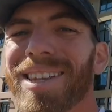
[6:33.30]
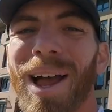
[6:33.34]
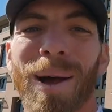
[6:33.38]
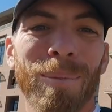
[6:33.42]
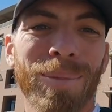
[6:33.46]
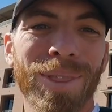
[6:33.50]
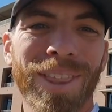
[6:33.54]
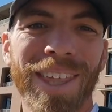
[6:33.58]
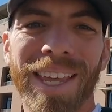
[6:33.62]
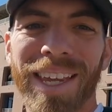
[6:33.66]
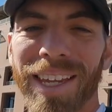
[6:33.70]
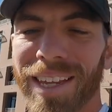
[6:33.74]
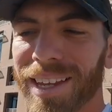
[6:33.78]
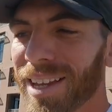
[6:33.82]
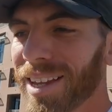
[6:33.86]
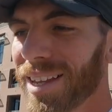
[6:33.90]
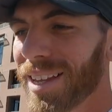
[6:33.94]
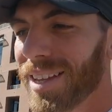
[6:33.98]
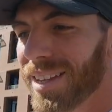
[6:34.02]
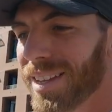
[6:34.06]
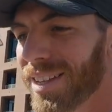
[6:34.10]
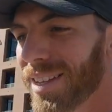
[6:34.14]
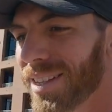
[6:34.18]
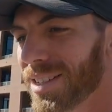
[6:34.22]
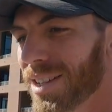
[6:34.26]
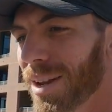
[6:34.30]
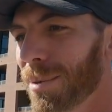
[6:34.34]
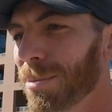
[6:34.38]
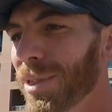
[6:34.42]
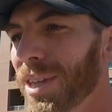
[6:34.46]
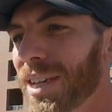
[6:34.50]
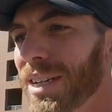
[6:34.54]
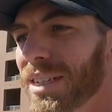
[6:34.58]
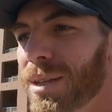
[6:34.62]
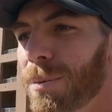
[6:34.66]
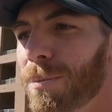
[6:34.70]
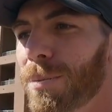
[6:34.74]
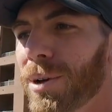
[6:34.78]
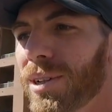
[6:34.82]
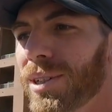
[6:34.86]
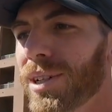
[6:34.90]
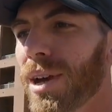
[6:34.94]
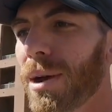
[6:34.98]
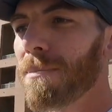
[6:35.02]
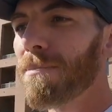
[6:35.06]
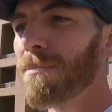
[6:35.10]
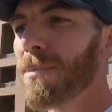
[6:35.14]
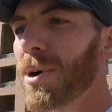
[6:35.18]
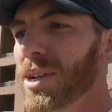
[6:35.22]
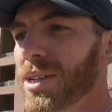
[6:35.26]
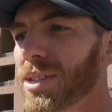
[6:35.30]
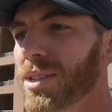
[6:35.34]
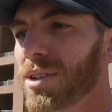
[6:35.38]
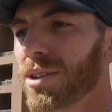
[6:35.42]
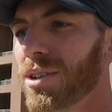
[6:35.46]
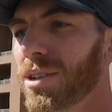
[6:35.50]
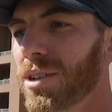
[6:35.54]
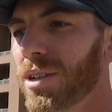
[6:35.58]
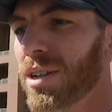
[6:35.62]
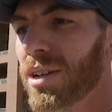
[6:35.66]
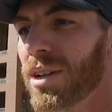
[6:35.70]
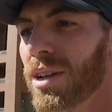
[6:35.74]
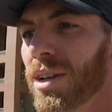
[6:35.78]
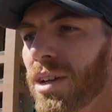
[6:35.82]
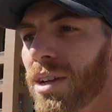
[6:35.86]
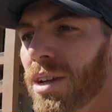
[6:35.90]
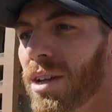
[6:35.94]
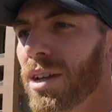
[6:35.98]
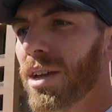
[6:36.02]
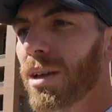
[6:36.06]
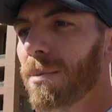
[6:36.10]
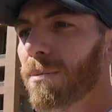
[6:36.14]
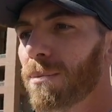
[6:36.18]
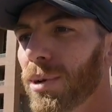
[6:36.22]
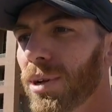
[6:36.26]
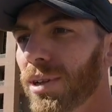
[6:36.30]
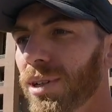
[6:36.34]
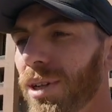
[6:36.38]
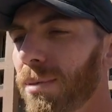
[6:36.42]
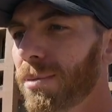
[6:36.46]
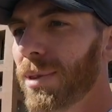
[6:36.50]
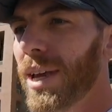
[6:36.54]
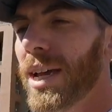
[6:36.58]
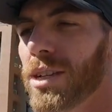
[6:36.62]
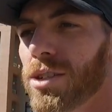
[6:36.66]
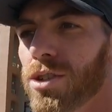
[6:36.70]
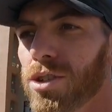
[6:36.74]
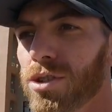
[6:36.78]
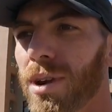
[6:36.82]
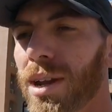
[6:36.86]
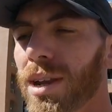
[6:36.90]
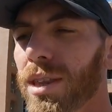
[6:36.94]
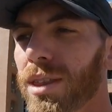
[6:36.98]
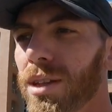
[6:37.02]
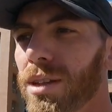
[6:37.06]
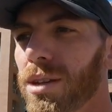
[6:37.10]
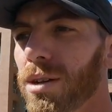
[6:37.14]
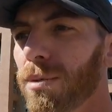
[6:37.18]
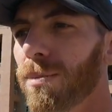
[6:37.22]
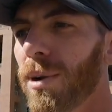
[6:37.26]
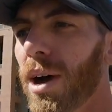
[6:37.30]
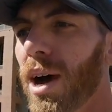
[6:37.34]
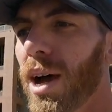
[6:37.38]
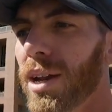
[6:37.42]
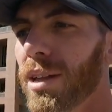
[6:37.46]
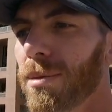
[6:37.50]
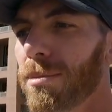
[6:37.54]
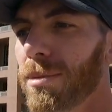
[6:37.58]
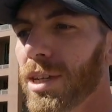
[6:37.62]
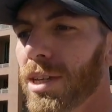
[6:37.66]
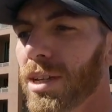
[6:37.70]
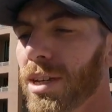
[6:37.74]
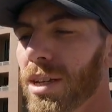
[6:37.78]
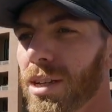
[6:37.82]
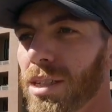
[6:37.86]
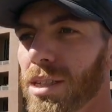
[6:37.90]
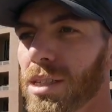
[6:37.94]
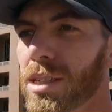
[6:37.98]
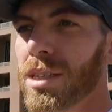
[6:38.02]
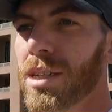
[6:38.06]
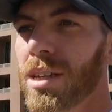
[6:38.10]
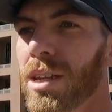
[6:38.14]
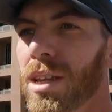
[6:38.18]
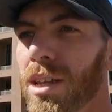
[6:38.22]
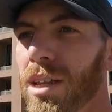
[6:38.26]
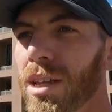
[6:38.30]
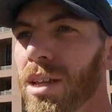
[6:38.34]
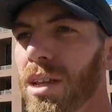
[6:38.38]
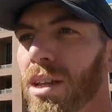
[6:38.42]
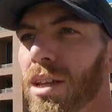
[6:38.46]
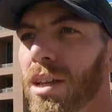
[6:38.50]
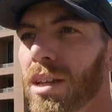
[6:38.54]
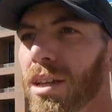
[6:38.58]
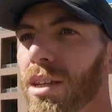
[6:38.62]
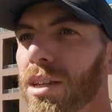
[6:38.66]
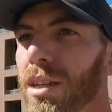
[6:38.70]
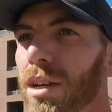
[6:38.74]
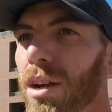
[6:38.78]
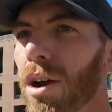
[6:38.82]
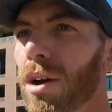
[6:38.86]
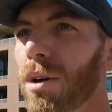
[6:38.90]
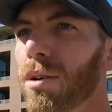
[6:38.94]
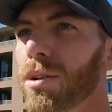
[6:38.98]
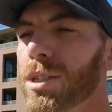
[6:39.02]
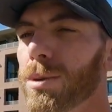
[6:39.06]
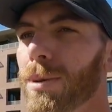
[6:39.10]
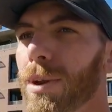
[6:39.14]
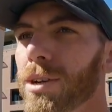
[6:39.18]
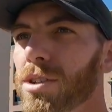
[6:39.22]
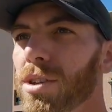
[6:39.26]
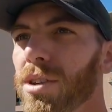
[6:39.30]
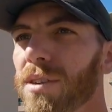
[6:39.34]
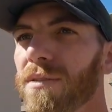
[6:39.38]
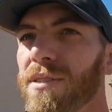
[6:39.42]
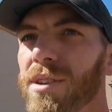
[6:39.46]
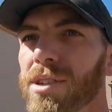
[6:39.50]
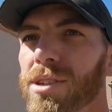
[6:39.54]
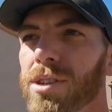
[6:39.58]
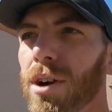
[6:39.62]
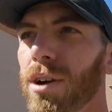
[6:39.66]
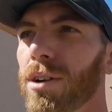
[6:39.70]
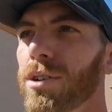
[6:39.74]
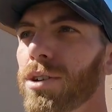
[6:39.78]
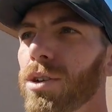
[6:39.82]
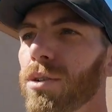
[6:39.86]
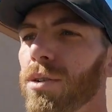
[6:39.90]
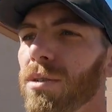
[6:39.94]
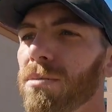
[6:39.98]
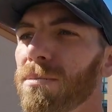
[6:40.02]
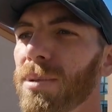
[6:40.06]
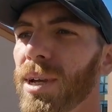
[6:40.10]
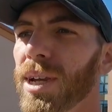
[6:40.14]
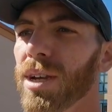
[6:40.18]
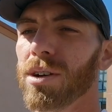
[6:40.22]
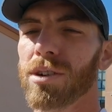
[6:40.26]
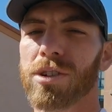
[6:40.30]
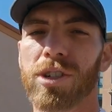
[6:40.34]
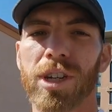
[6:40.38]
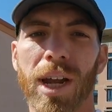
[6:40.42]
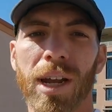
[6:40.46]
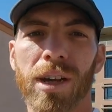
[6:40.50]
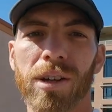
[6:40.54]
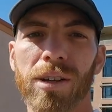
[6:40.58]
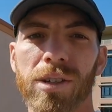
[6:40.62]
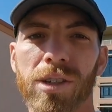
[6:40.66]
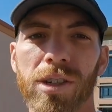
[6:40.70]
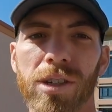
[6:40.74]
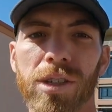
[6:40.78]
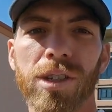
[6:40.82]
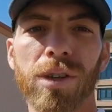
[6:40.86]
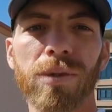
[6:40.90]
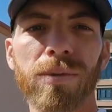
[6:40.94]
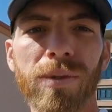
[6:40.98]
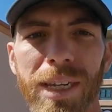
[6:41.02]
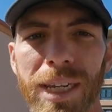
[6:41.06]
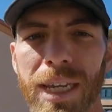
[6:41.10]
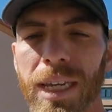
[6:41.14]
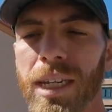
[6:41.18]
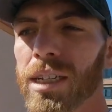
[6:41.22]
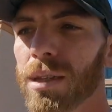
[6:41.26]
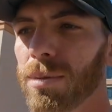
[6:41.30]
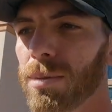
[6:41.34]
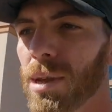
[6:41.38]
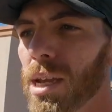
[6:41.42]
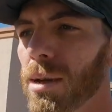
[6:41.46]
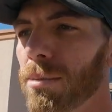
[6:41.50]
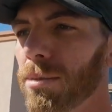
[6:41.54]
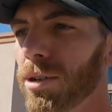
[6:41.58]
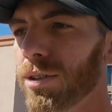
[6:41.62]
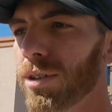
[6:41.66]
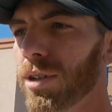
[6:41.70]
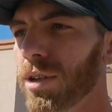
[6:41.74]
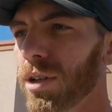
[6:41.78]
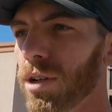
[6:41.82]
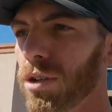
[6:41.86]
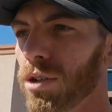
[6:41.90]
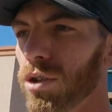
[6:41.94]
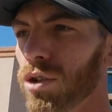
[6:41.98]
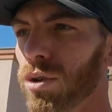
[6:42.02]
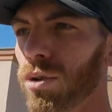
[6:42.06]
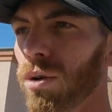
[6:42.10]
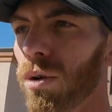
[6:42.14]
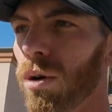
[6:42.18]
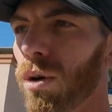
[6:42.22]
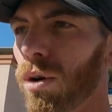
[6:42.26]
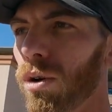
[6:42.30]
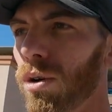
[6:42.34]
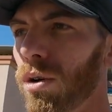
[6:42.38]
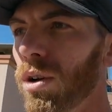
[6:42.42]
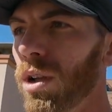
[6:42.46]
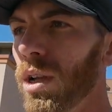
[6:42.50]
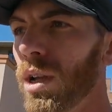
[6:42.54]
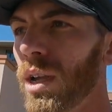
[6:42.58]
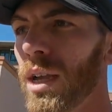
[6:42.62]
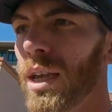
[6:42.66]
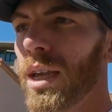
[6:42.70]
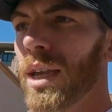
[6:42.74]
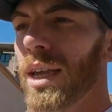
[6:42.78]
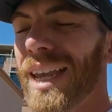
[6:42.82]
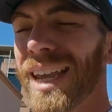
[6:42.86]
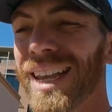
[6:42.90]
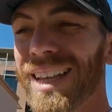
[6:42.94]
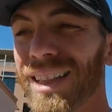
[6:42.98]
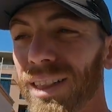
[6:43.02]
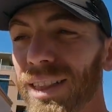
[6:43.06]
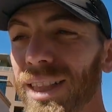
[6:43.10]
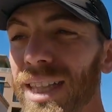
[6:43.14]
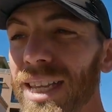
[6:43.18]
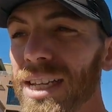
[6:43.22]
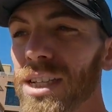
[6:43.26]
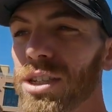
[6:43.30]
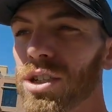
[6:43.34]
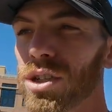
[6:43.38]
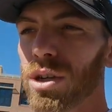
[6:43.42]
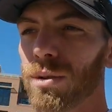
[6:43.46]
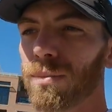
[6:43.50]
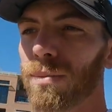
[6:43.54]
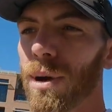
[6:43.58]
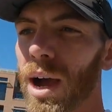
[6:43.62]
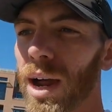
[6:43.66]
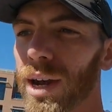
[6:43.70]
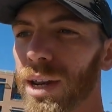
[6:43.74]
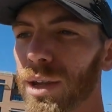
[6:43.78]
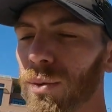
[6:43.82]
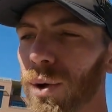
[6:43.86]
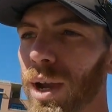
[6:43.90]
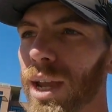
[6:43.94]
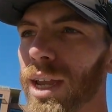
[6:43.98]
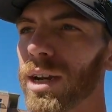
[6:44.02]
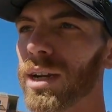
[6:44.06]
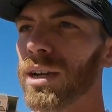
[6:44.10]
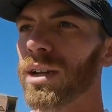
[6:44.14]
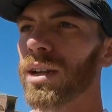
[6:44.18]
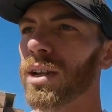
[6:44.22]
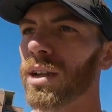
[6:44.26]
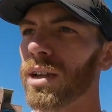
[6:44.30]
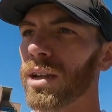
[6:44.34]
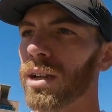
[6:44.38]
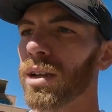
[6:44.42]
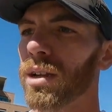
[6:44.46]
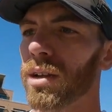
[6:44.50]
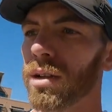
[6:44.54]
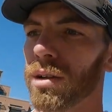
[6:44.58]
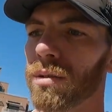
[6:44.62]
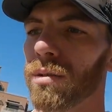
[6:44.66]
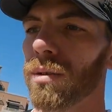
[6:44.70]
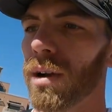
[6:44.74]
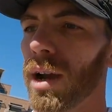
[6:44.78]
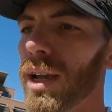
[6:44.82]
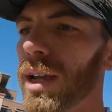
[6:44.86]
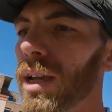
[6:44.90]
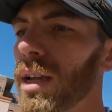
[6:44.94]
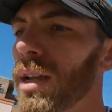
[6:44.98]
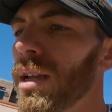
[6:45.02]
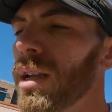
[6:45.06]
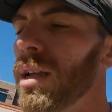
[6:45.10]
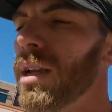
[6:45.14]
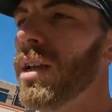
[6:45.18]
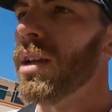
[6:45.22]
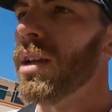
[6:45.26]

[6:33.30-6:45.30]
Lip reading: Something to build up muscle and build up that strength in your body because, you know, especially if you start doing bigger challenges, you need to be able to control at least your body weight, right?